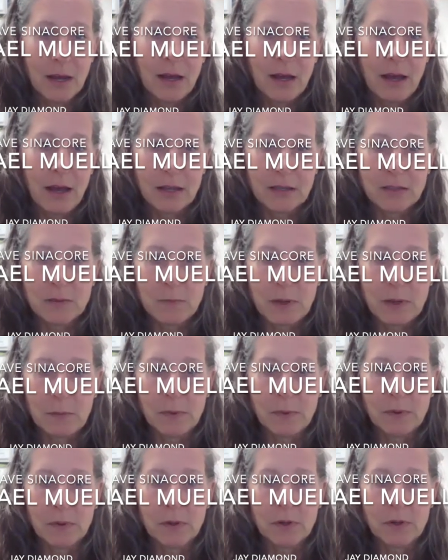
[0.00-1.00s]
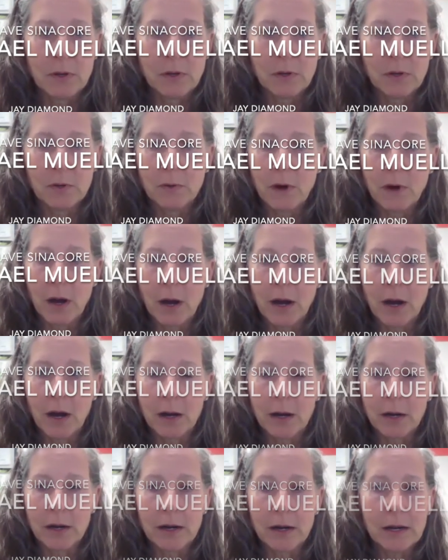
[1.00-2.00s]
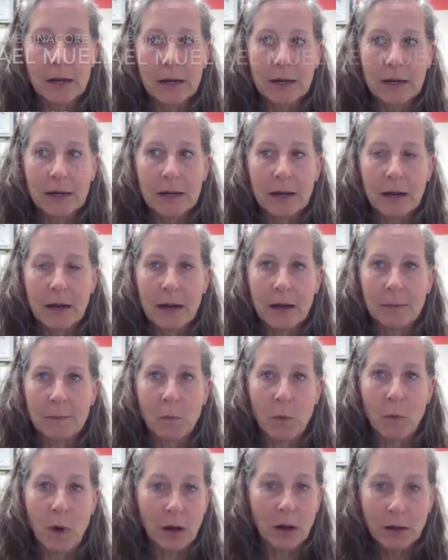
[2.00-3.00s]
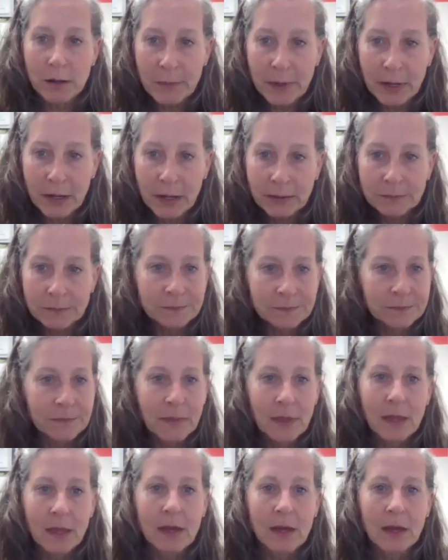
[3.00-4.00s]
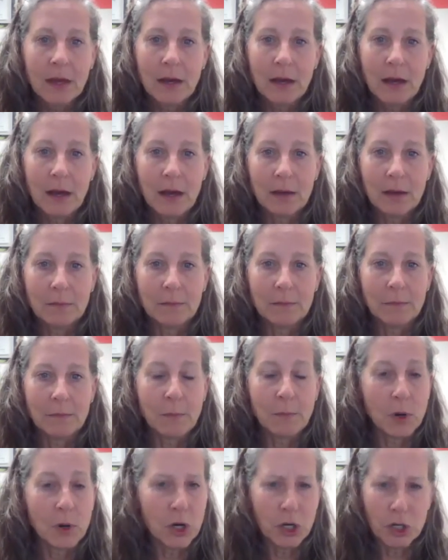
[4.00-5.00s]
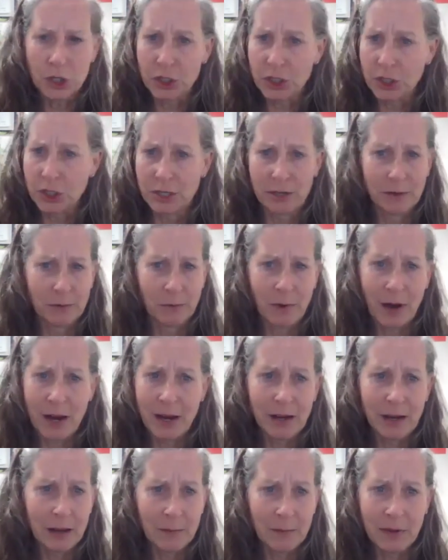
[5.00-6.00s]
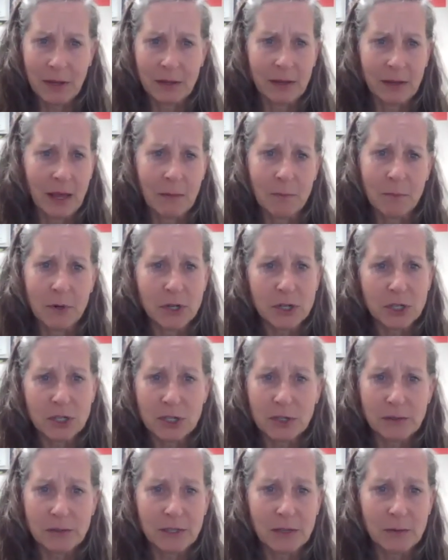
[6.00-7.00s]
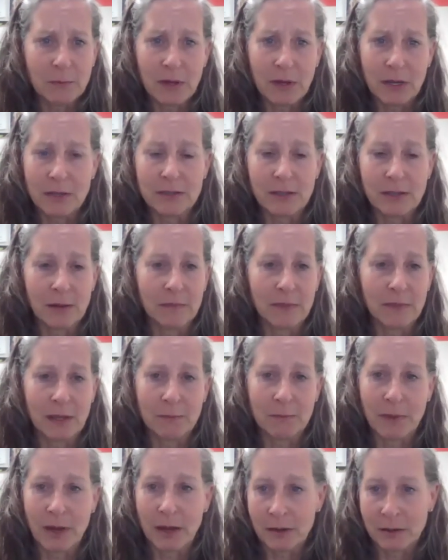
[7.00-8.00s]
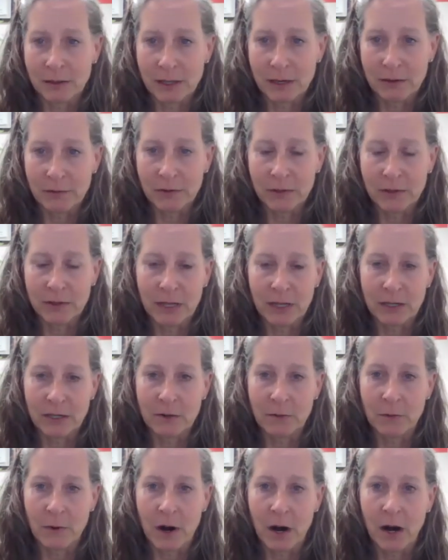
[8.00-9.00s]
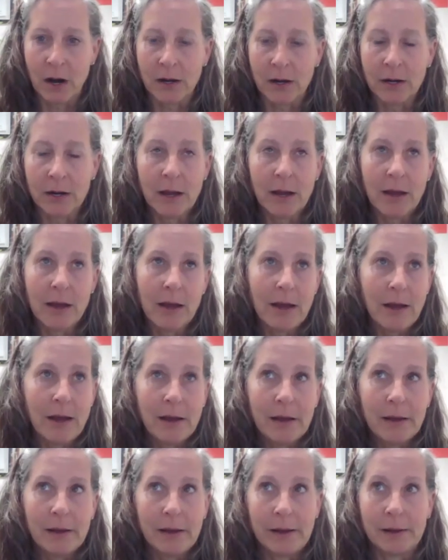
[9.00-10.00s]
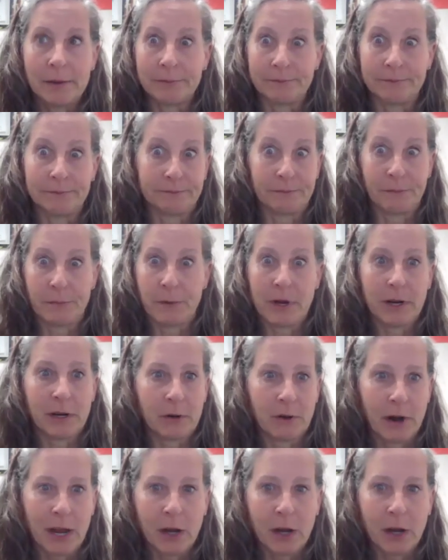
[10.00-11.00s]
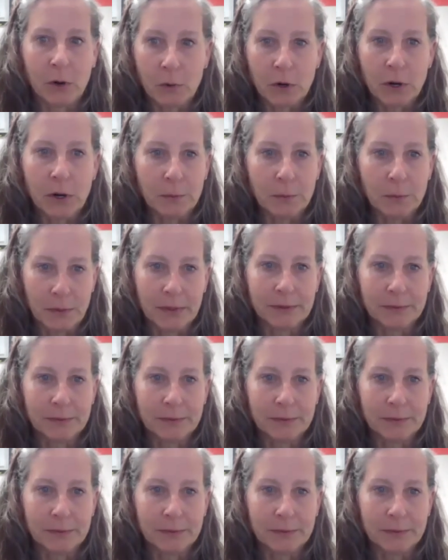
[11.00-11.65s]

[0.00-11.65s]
as people who are welcoming, push, right? I mean, they push you to be something better and different than you are. What a great group.